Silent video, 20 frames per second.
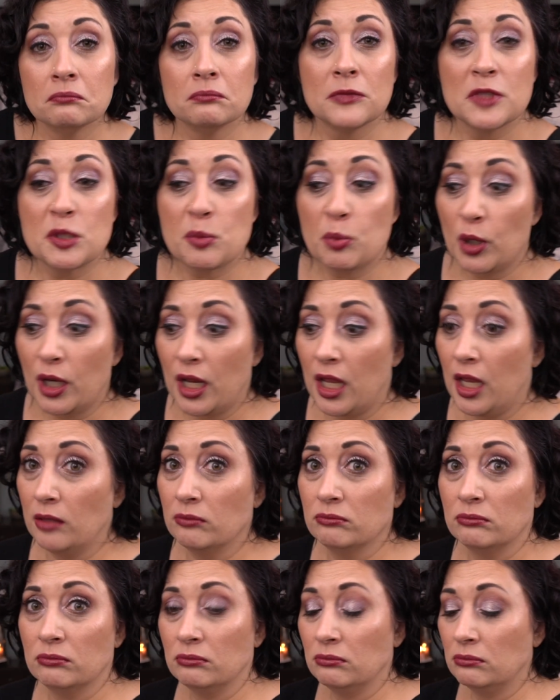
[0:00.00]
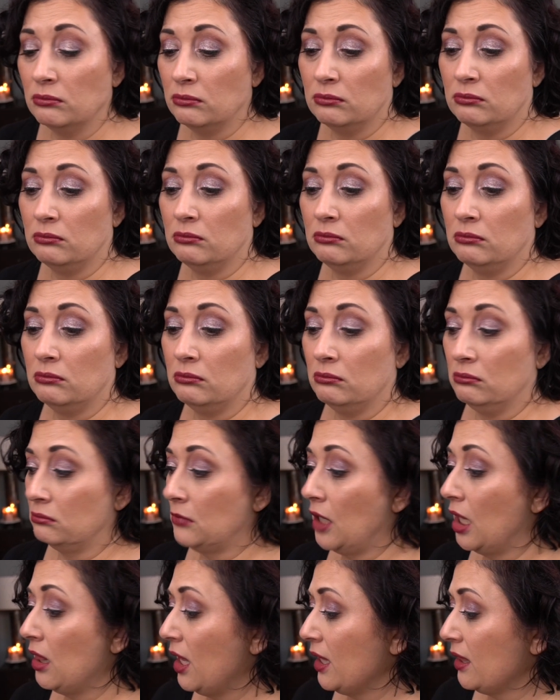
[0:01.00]
It's pretty.
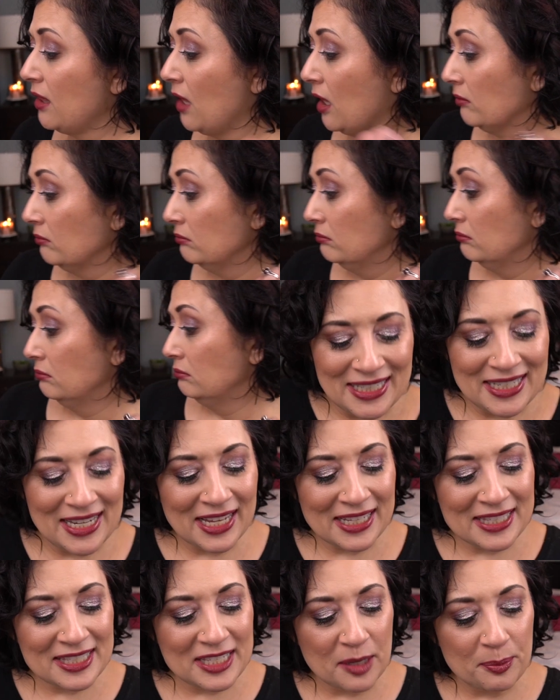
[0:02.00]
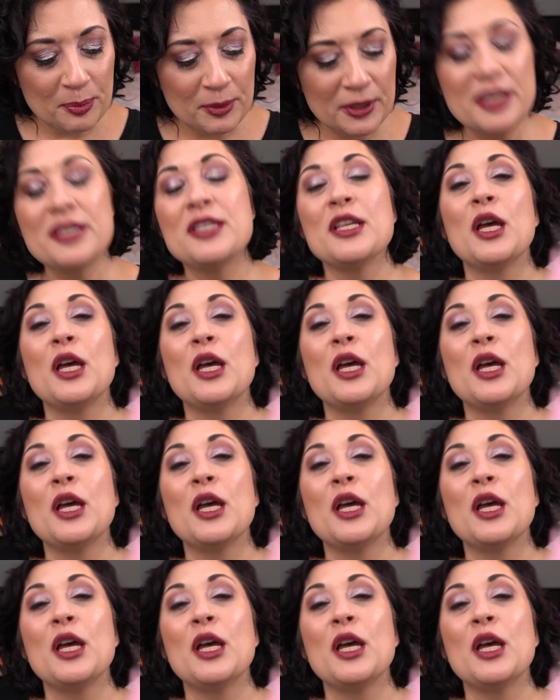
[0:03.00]
I like that. Next up is